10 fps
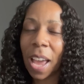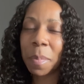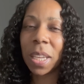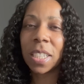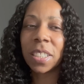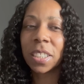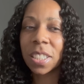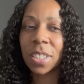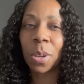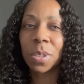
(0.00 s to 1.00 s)
I mean, it's
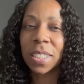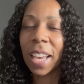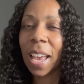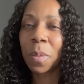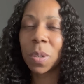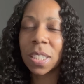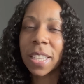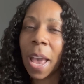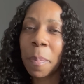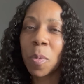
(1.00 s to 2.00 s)
just so sad what has
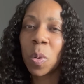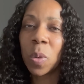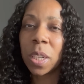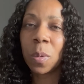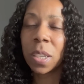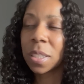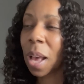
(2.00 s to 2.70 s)
happened with Wendy Williams.